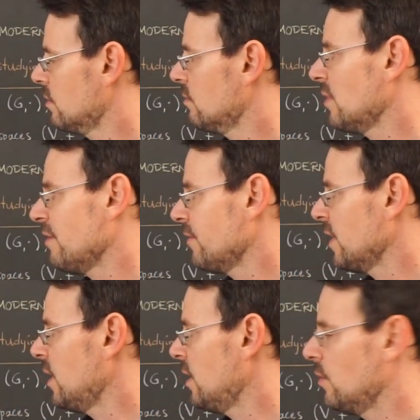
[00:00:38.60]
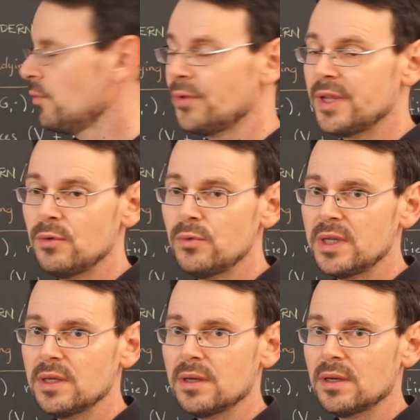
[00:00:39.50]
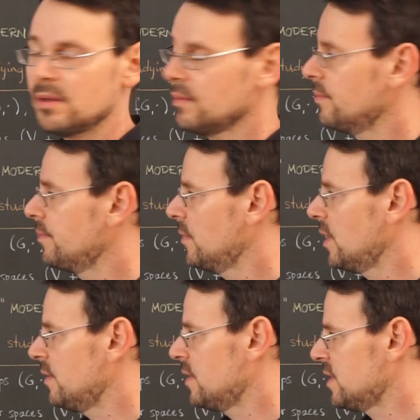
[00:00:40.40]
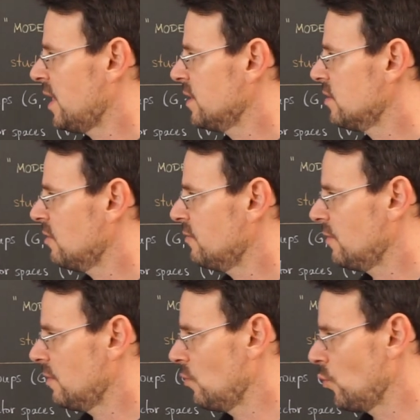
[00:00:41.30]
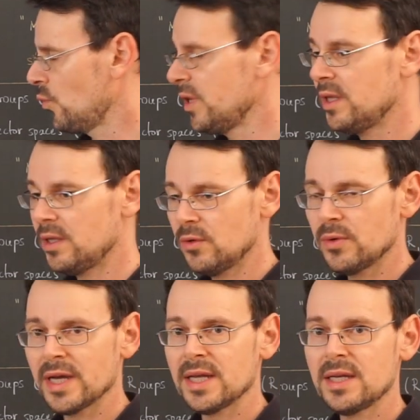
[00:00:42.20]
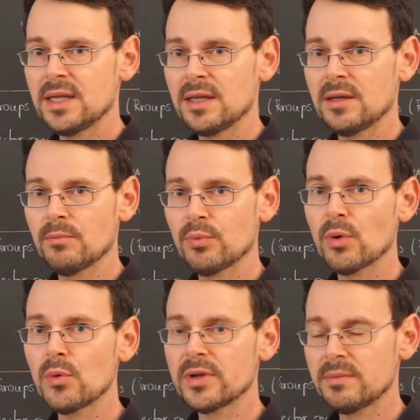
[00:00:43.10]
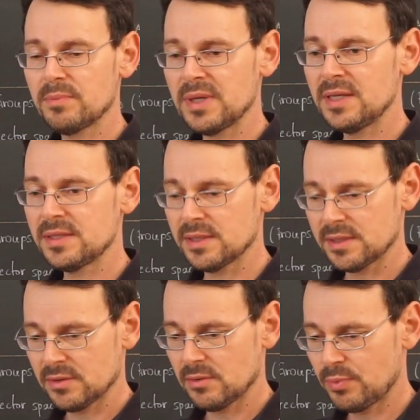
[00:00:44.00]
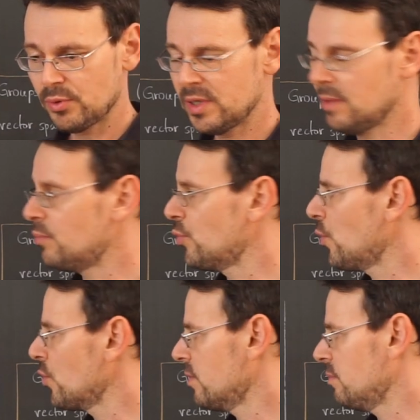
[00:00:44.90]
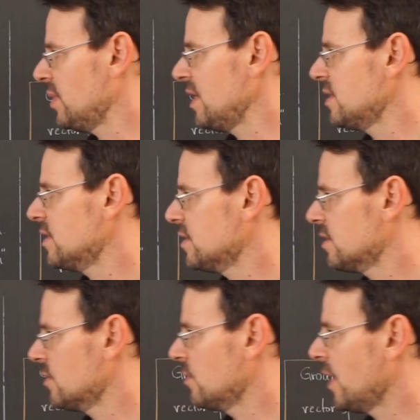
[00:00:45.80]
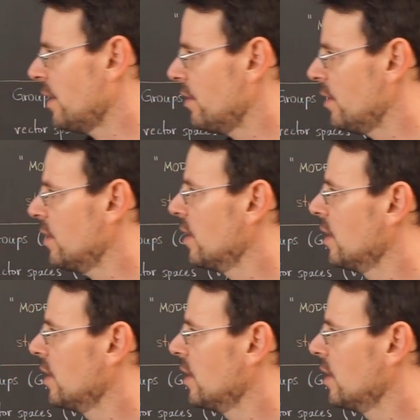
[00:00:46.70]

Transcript: roughly reunion, in the sense of reuniting broken pieces or putting broken pieces together.